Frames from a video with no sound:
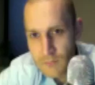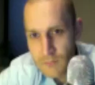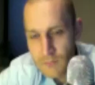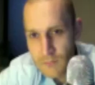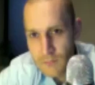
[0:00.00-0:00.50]

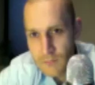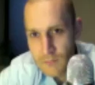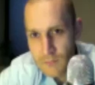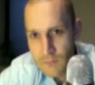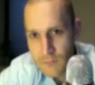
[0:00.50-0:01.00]

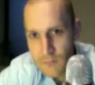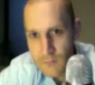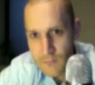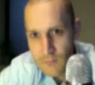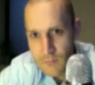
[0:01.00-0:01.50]

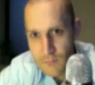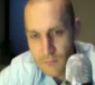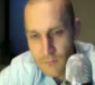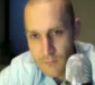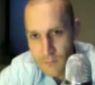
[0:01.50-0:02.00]

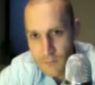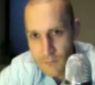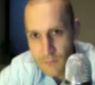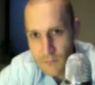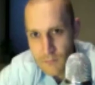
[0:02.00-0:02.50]

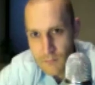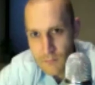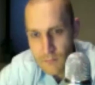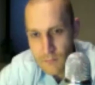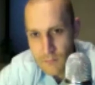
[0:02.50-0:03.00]

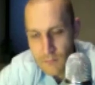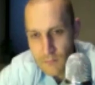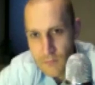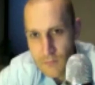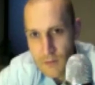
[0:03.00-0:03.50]

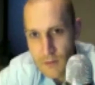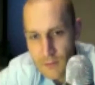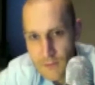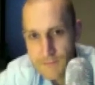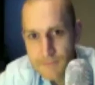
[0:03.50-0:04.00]

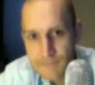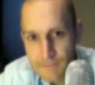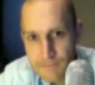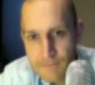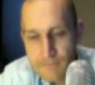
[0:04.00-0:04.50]

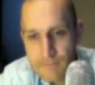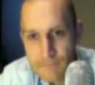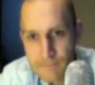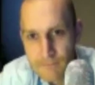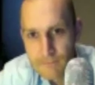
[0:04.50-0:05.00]

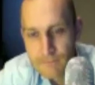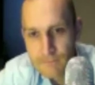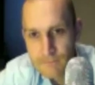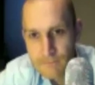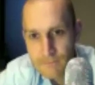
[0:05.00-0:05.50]

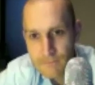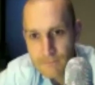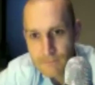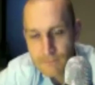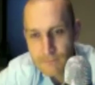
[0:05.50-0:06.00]

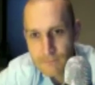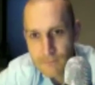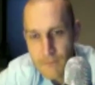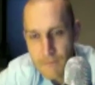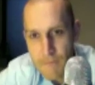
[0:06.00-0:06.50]

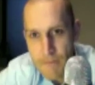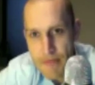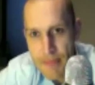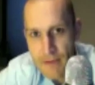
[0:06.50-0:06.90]
(not speaking)